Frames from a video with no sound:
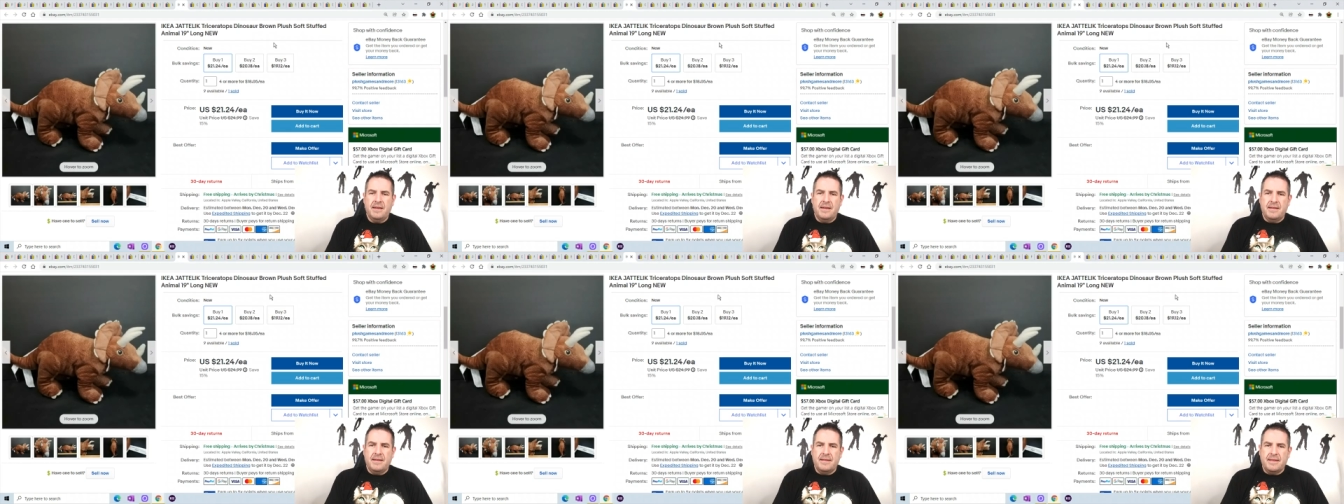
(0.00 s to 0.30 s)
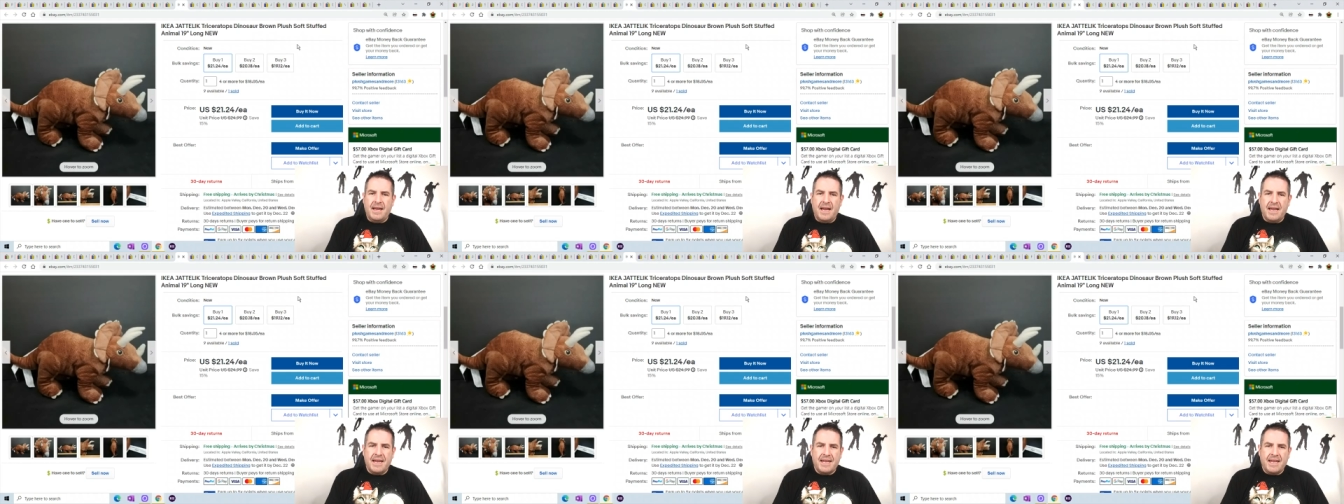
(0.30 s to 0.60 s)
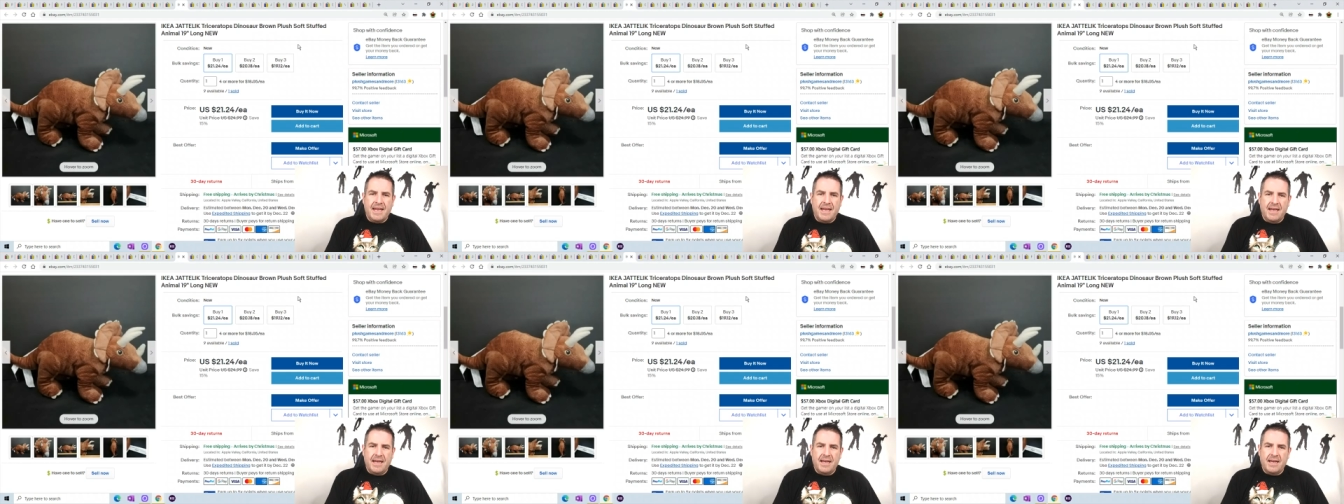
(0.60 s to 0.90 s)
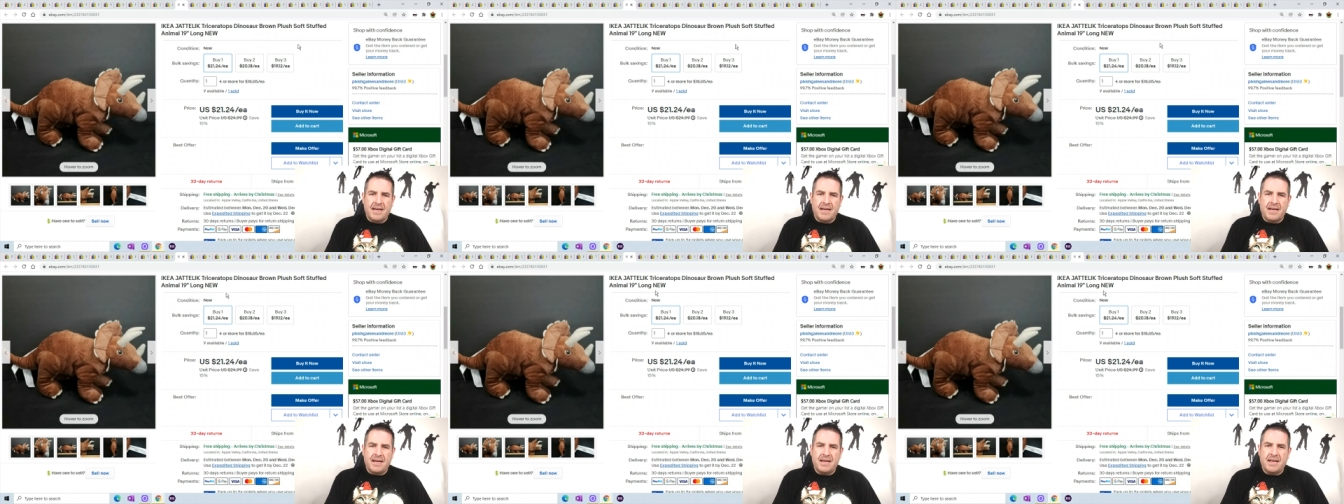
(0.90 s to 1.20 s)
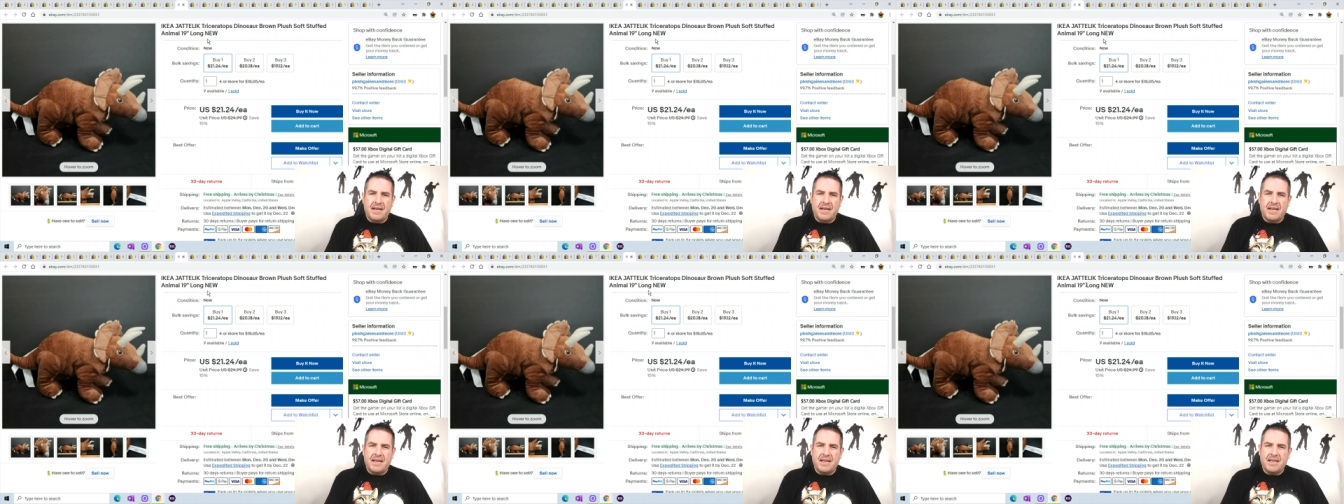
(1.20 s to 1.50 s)

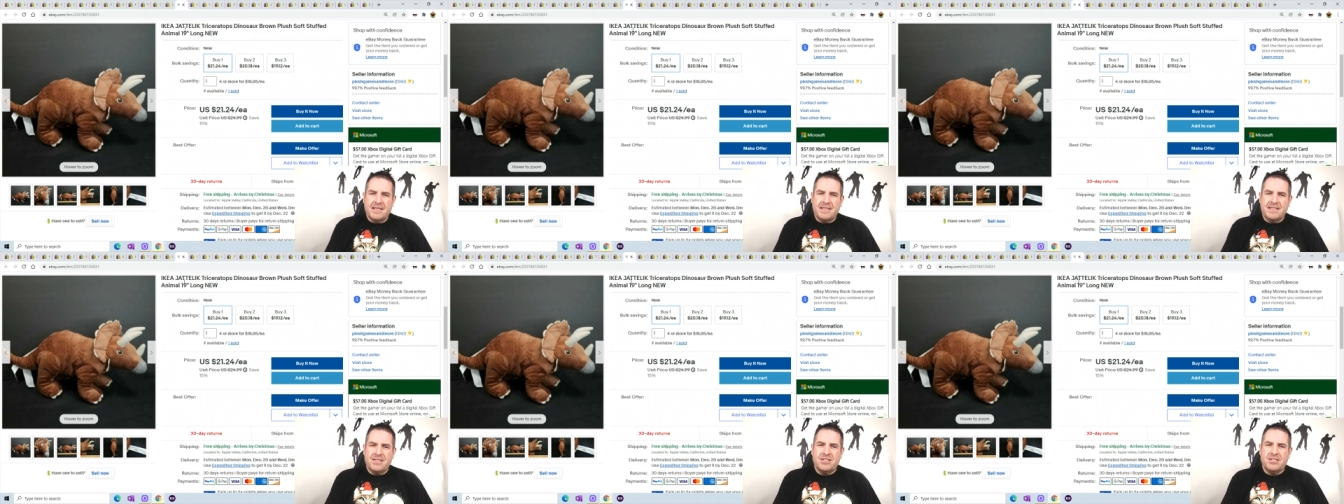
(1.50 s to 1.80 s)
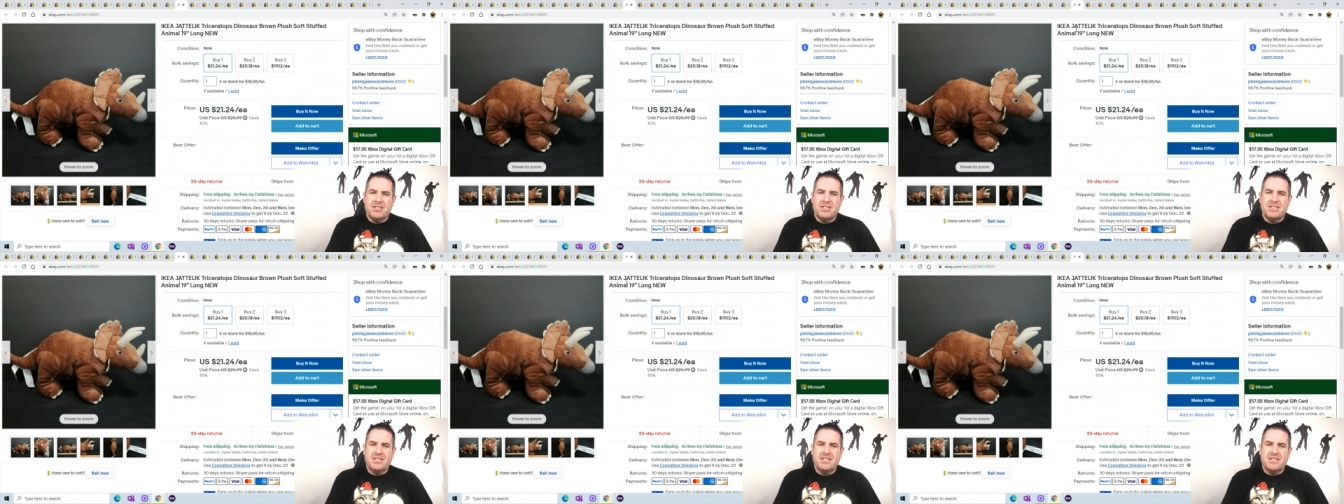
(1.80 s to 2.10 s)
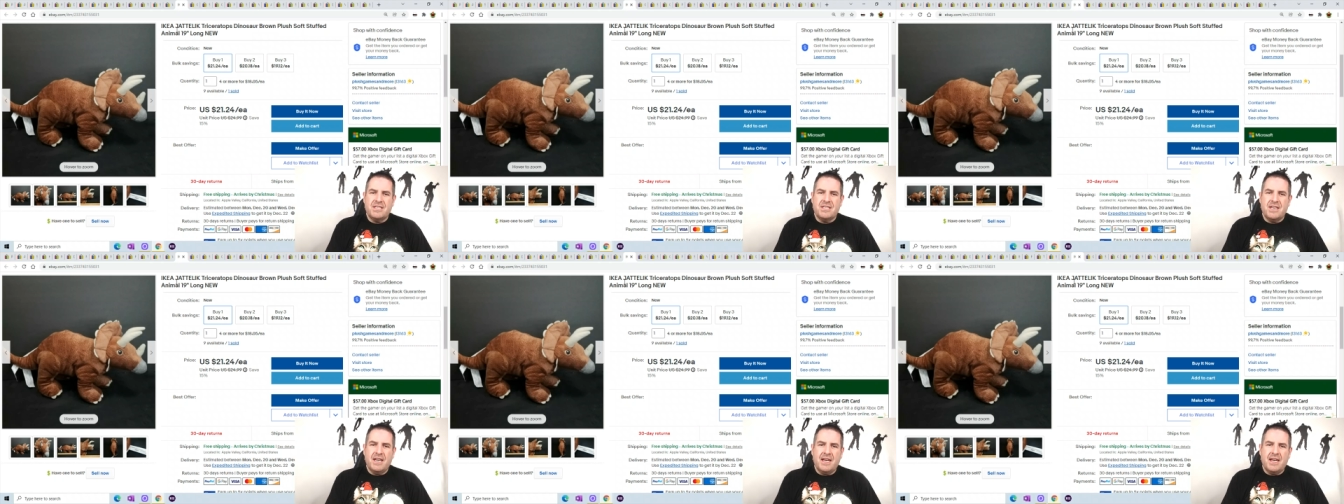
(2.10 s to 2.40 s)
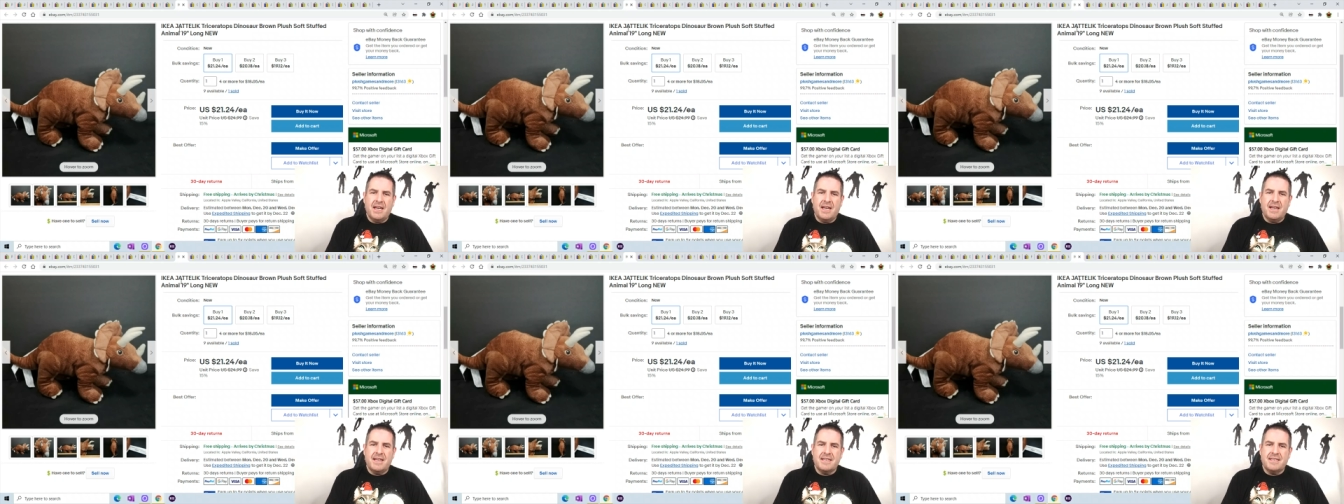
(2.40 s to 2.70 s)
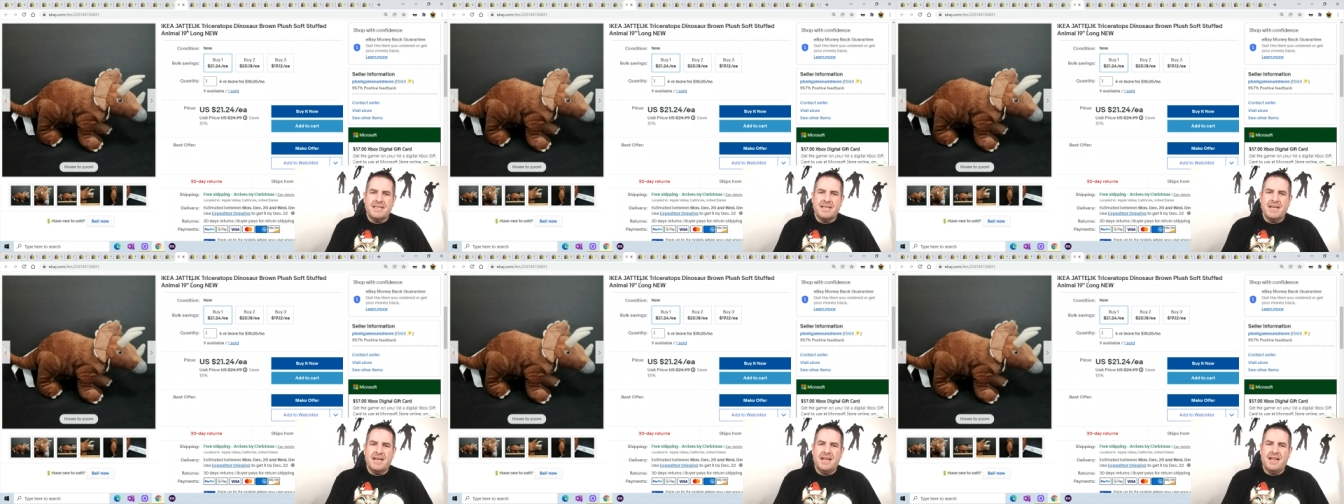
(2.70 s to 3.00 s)
IKEA
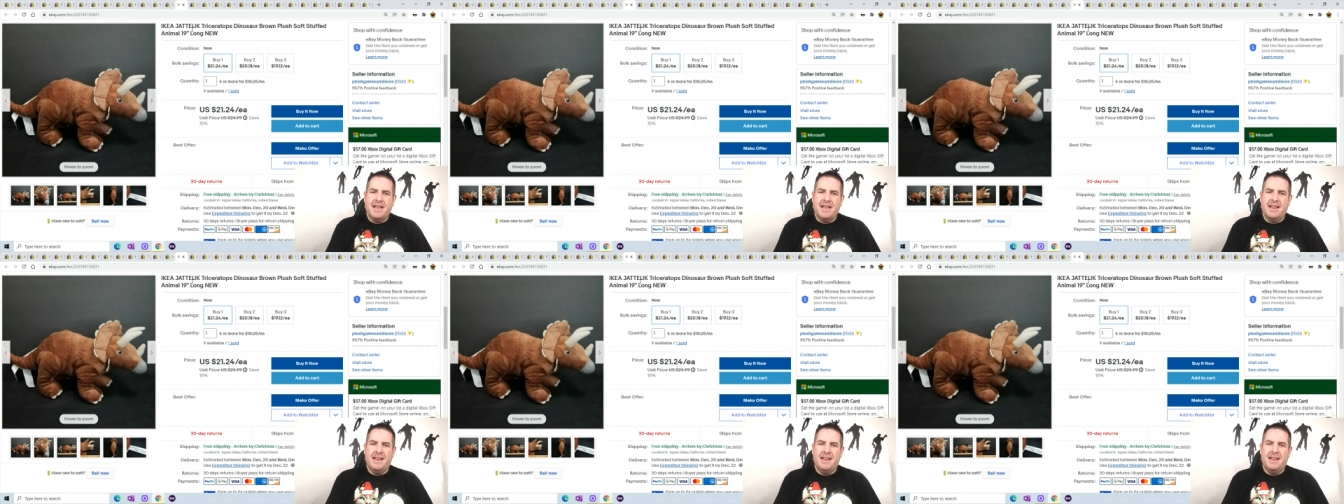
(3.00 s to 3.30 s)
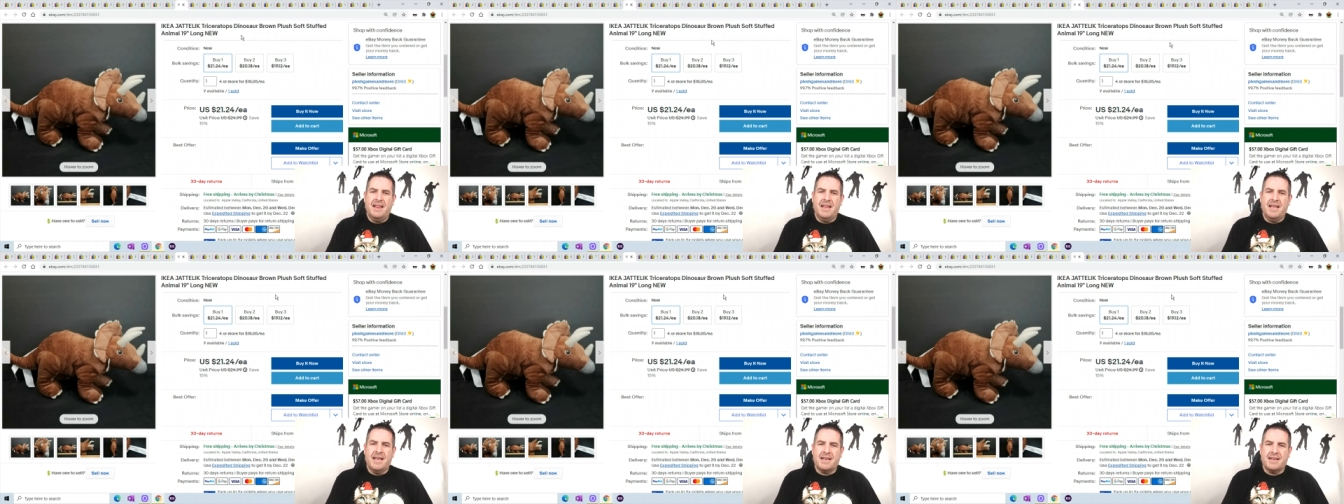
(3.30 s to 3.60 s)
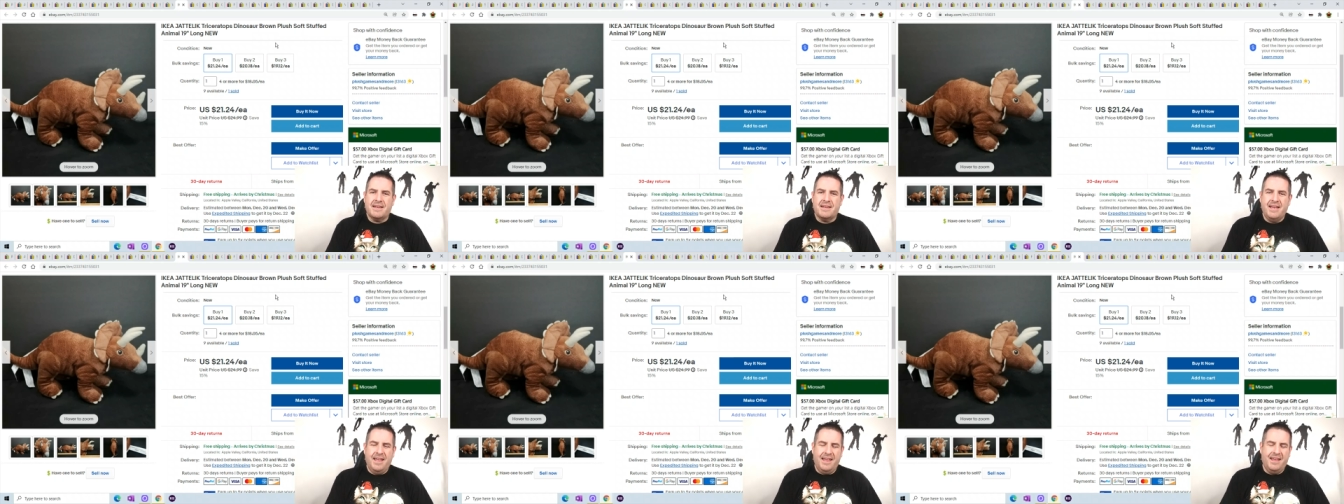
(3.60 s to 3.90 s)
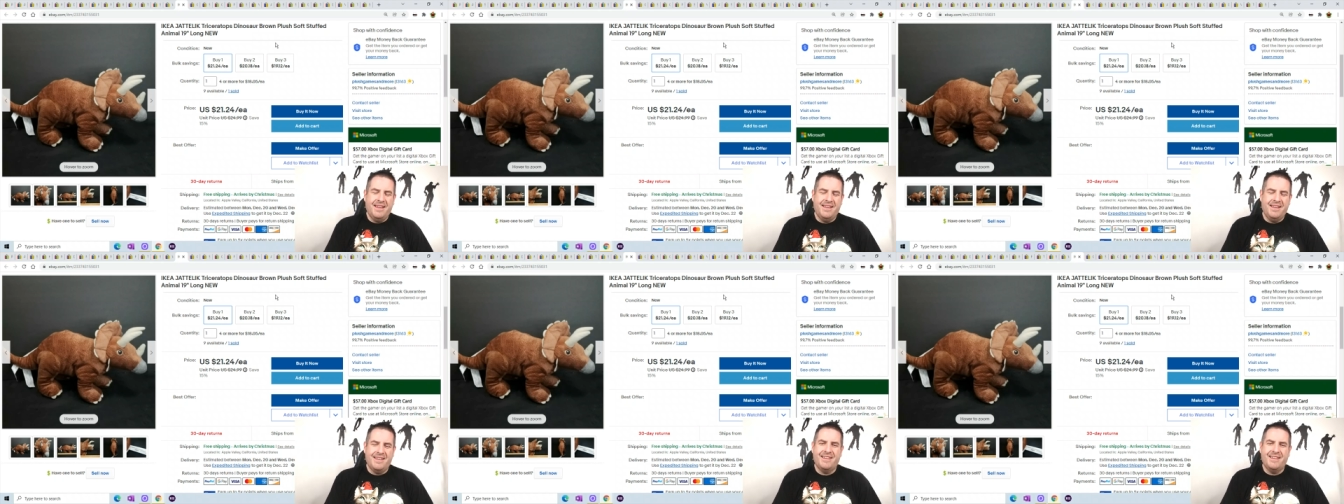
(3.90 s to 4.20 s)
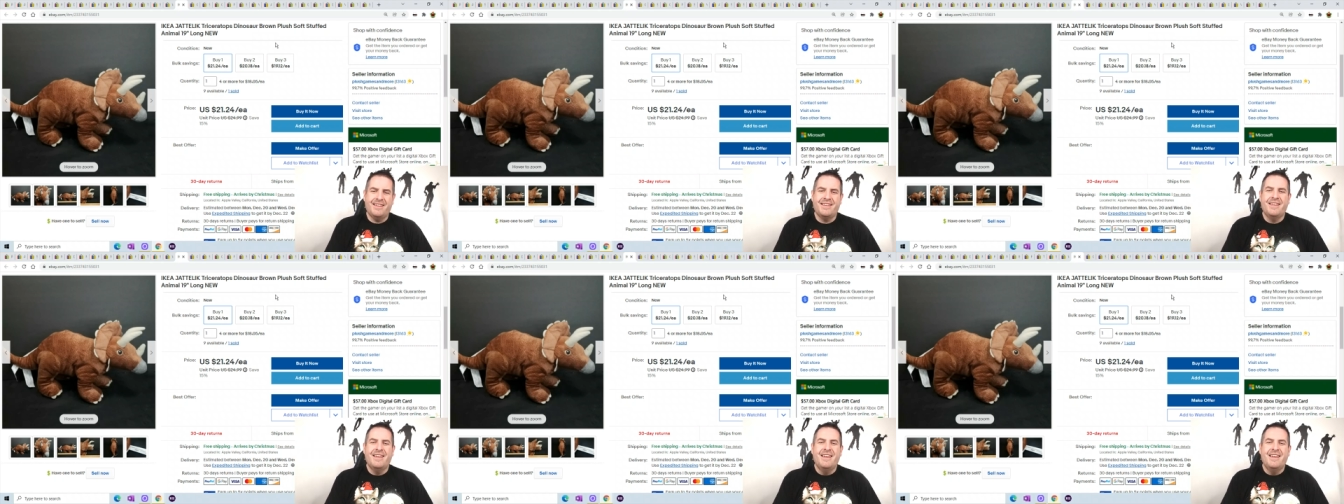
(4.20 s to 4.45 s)
Jatellik.